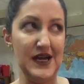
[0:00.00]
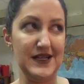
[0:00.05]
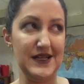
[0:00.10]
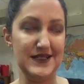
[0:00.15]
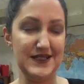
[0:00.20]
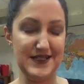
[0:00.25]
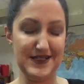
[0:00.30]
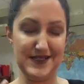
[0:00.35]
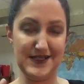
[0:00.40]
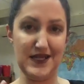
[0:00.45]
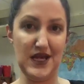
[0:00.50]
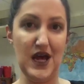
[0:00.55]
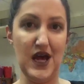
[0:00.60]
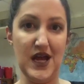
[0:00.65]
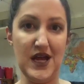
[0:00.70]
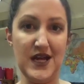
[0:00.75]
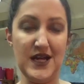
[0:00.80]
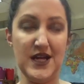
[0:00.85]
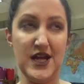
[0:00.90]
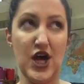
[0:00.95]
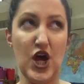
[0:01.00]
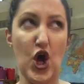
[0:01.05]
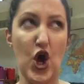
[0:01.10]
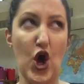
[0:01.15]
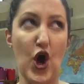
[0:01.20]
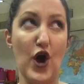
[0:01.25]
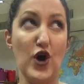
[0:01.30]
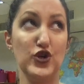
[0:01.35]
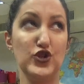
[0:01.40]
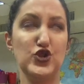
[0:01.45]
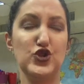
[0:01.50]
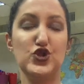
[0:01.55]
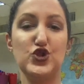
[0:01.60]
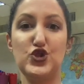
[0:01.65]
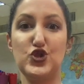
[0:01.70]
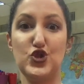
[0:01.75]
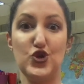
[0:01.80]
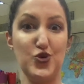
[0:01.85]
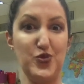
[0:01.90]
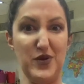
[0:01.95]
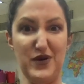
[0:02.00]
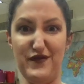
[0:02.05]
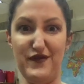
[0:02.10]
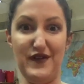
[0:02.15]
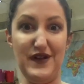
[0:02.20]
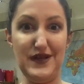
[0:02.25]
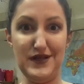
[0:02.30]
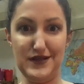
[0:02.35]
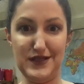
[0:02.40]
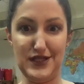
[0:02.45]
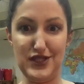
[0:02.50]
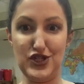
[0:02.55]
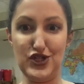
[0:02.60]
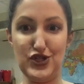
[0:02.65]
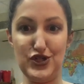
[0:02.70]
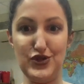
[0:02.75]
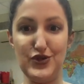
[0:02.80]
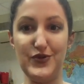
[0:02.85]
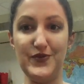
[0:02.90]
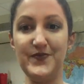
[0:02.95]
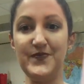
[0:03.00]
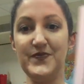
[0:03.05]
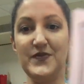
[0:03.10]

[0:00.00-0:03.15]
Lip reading: design a super fancy shoe.